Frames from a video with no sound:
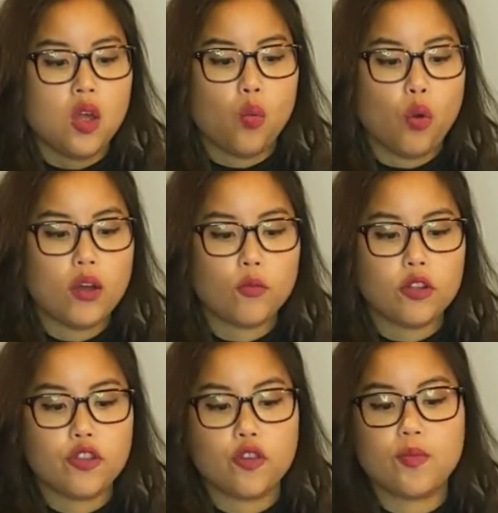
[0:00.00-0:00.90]
what
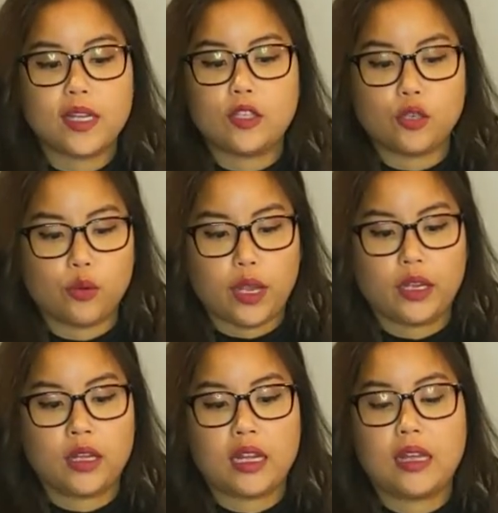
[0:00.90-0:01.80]
would you be doing
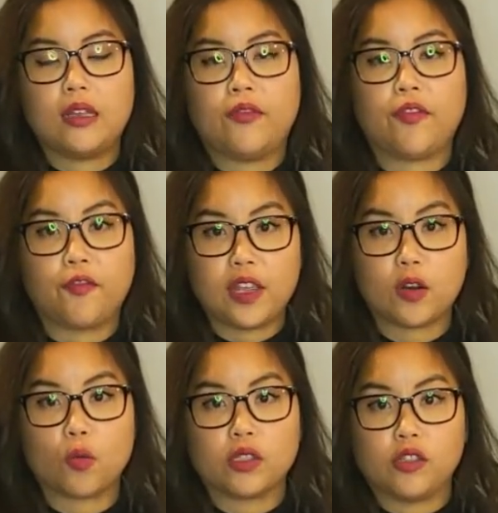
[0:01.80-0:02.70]
if
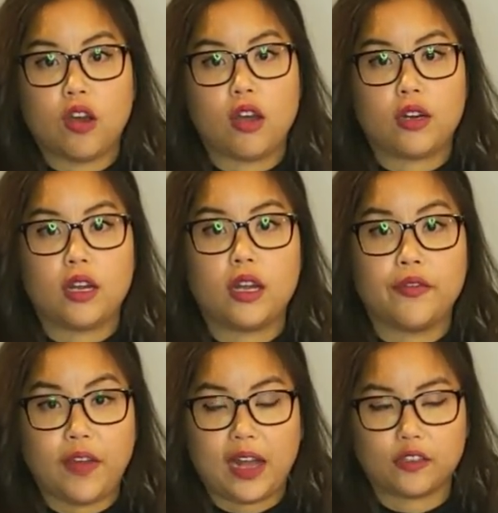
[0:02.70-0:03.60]
fear was not a
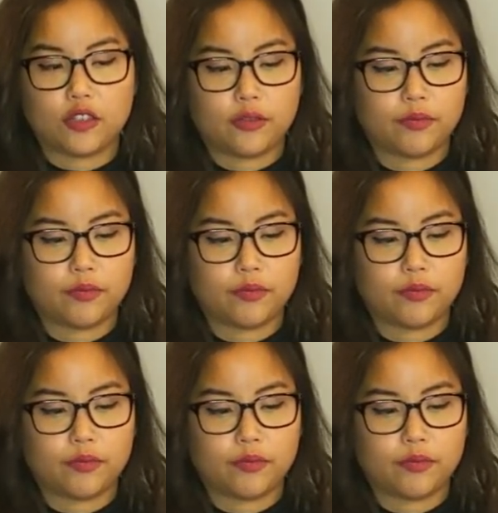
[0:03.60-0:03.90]
factor?